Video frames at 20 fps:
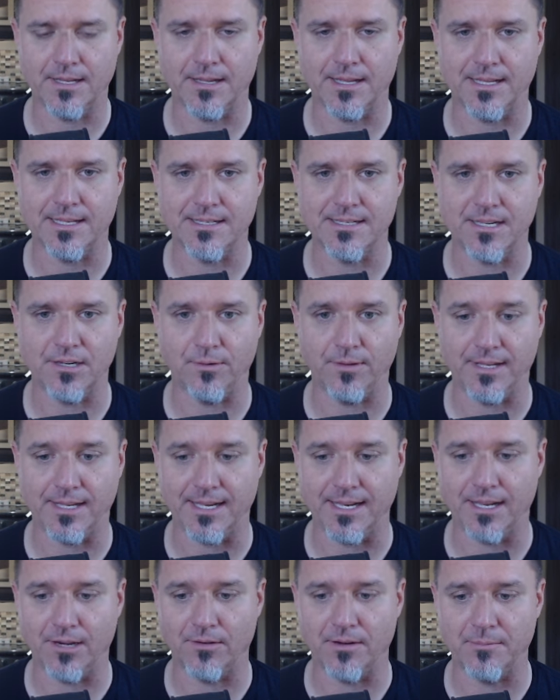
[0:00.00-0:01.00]
I continually
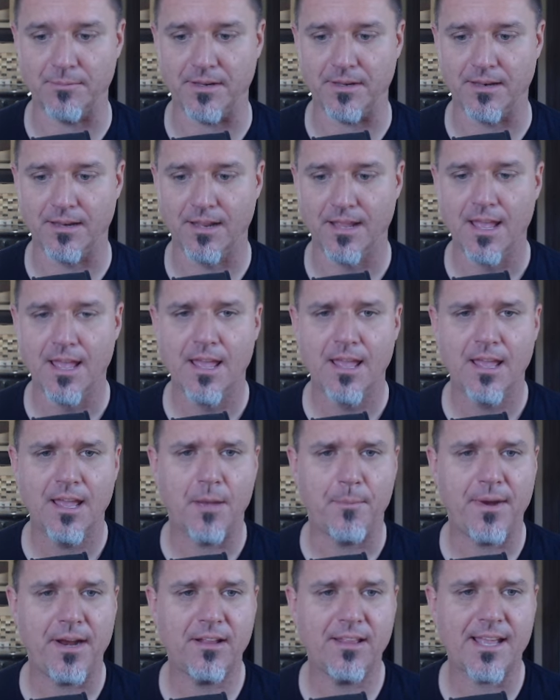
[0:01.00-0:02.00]
get interrupted.
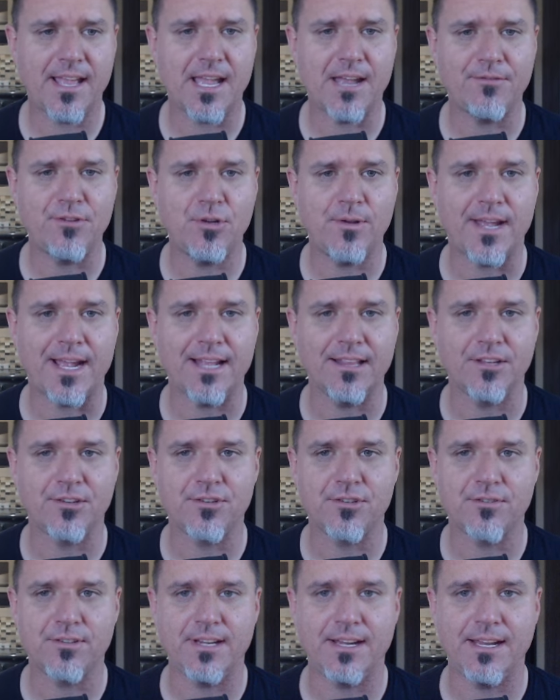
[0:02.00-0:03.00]
Apparently, I have two
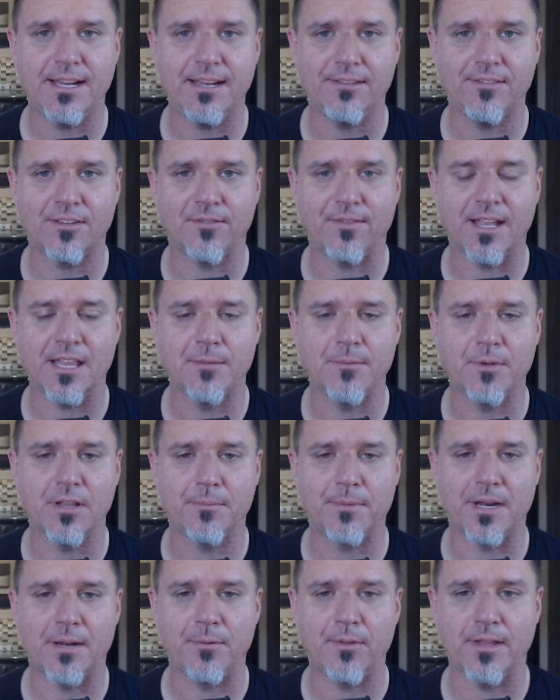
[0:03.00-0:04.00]
atlas trees
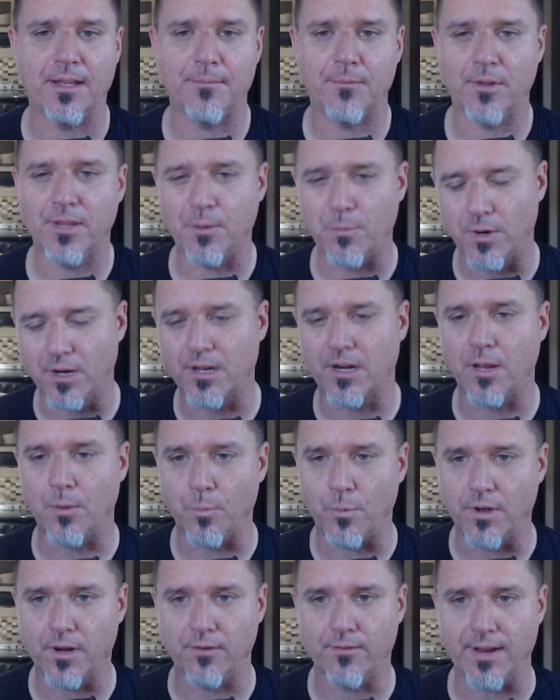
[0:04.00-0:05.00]
available, but I'm, I'm only working
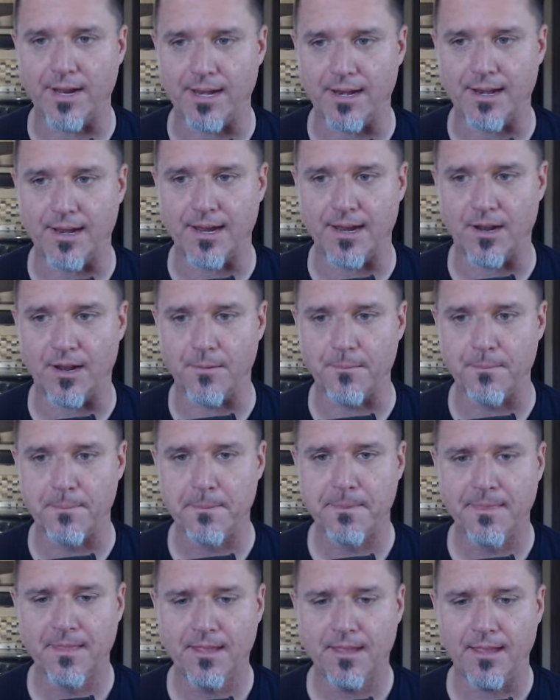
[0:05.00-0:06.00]
on one right now
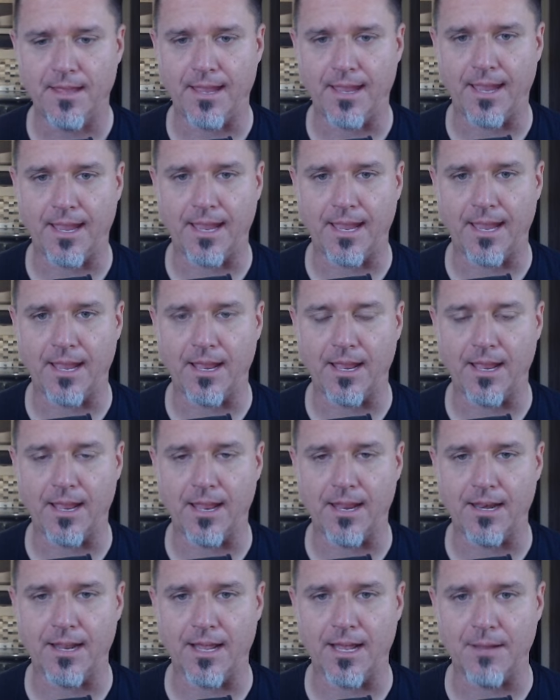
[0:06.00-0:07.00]

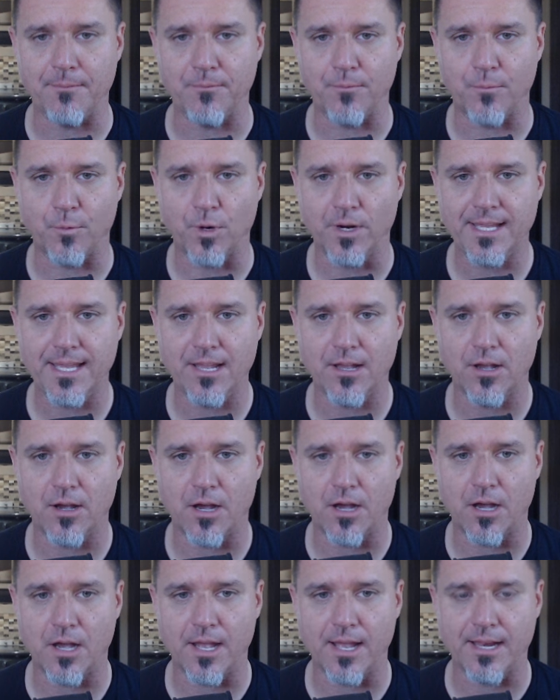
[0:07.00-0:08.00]
and I'm working
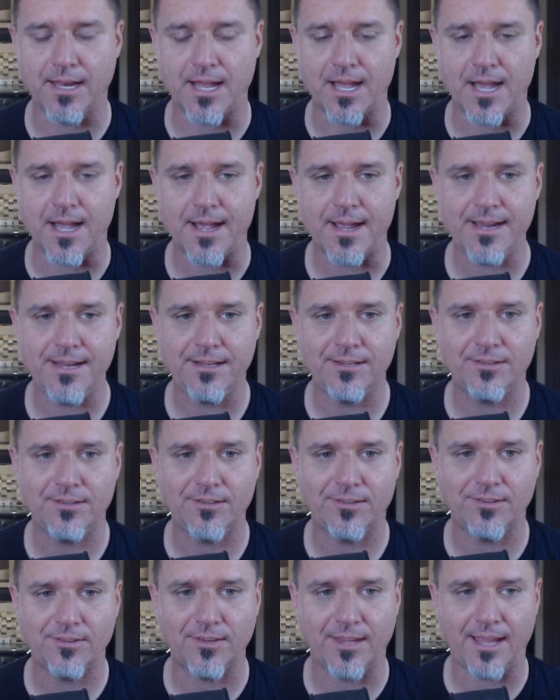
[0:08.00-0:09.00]
on
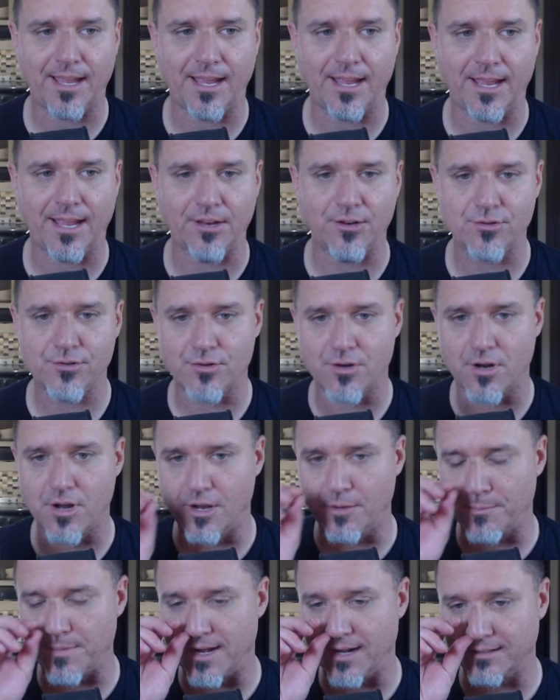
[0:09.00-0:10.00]
heists and
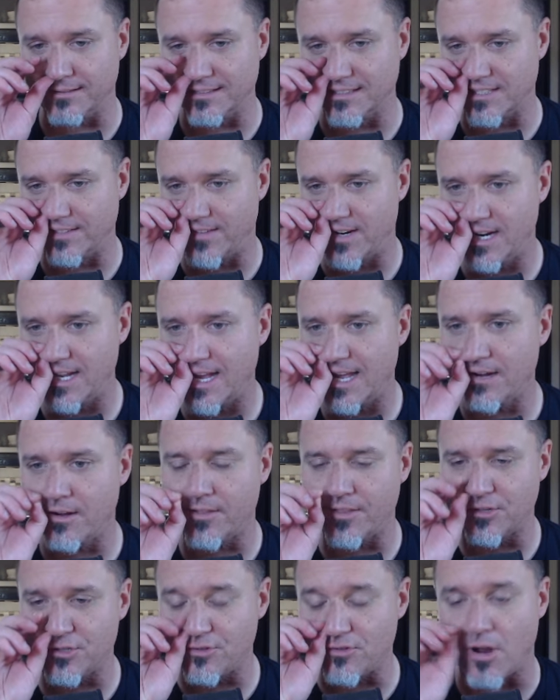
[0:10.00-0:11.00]
strong boxes. I've already gotten
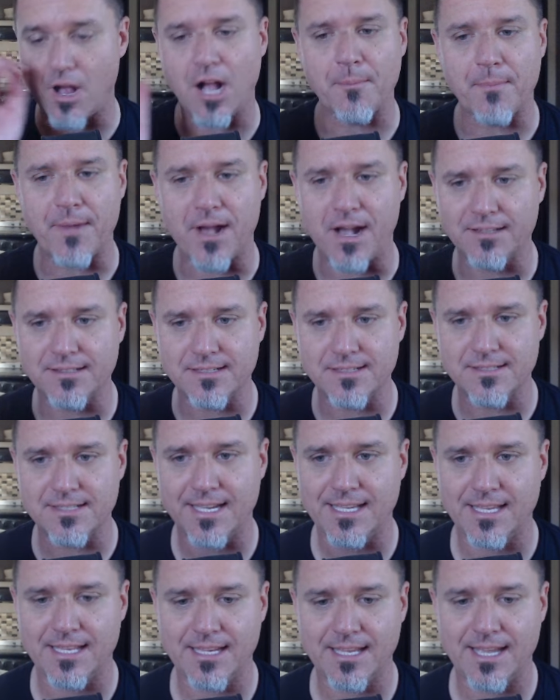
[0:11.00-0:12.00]
all the strong boxes
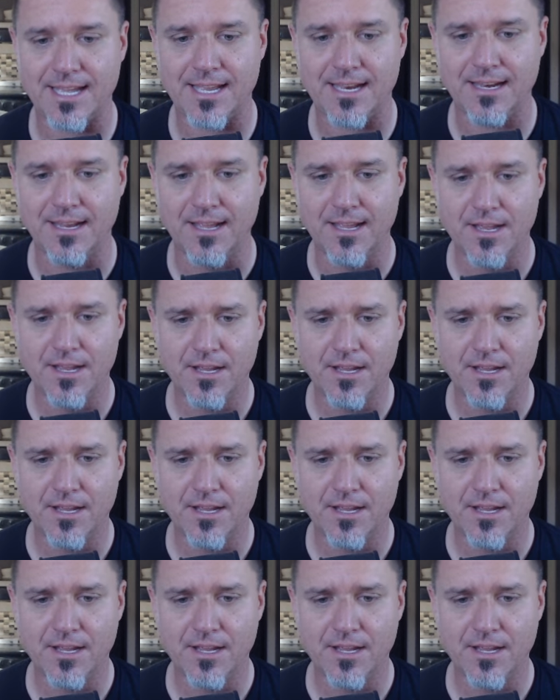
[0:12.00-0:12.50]
I can get.